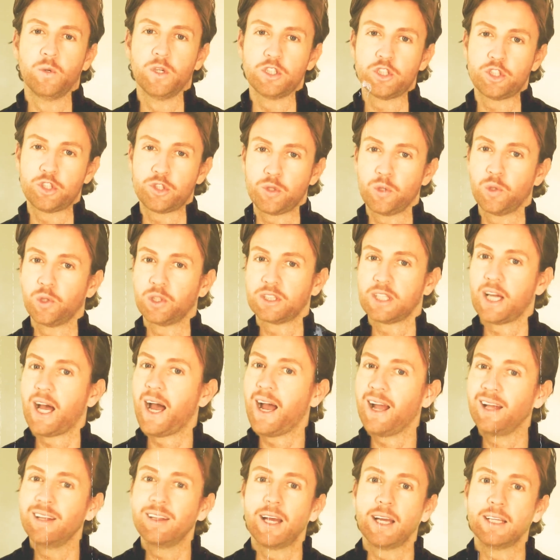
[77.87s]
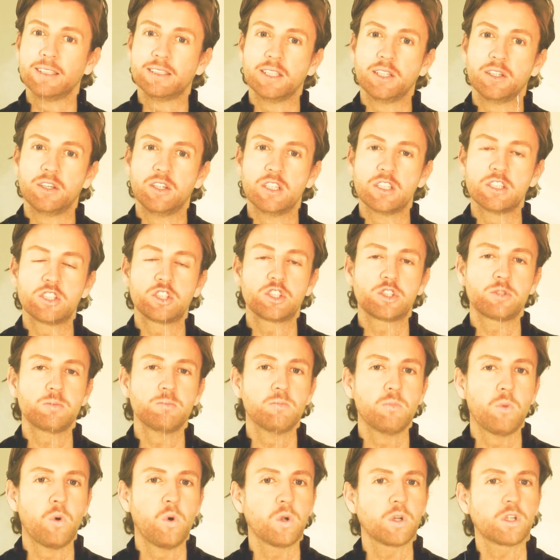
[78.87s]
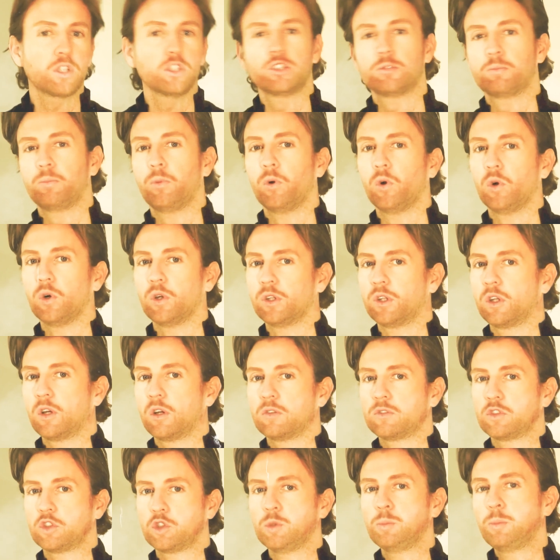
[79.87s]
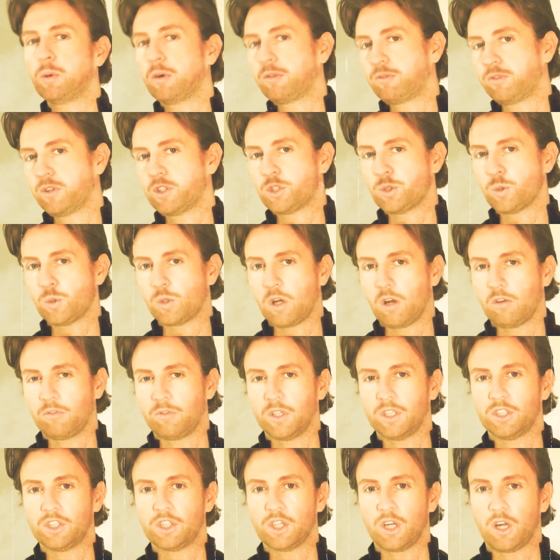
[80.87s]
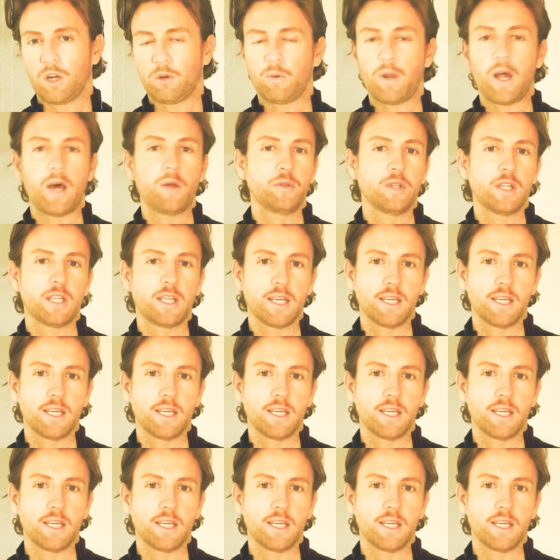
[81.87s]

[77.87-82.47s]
in which Stewart highlighted the smorgasbord of superficial coverage around the